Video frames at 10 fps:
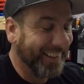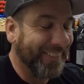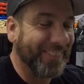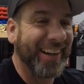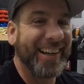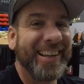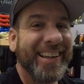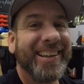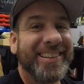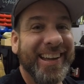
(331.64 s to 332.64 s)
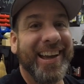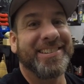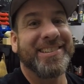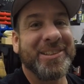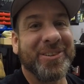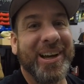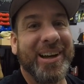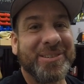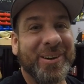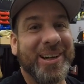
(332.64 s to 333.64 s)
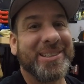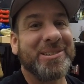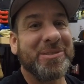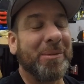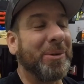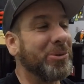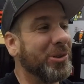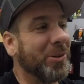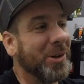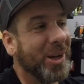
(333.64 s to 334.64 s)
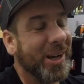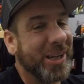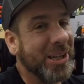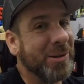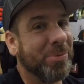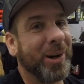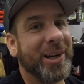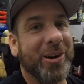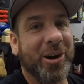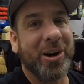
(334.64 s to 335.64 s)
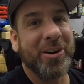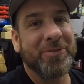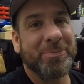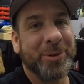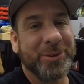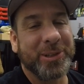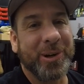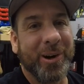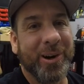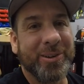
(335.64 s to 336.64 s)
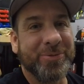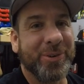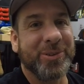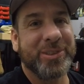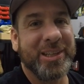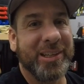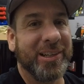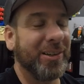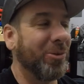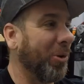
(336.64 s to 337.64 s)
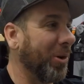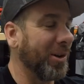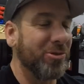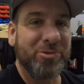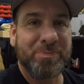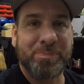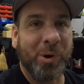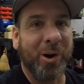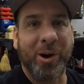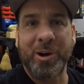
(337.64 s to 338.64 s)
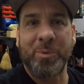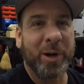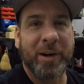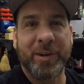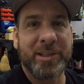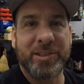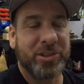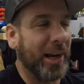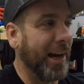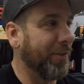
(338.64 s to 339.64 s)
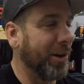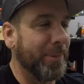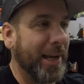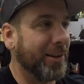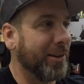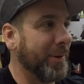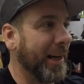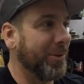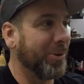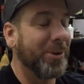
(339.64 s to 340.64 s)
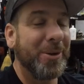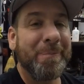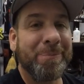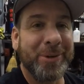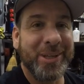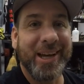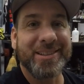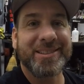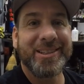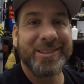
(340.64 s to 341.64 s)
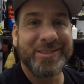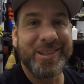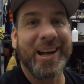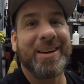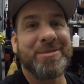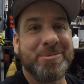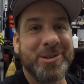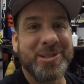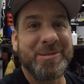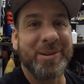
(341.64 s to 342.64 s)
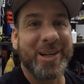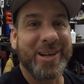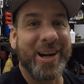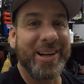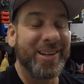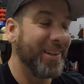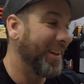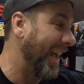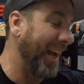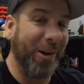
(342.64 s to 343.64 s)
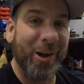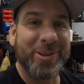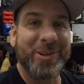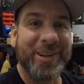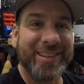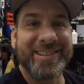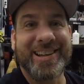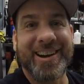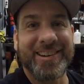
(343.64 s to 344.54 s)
but yes, you will have crazy trouble. So e-brake off, put the car in first gear or park, whatever it is that you have, automatic or manual. But yes, do not have your emergency brake on at all during this entire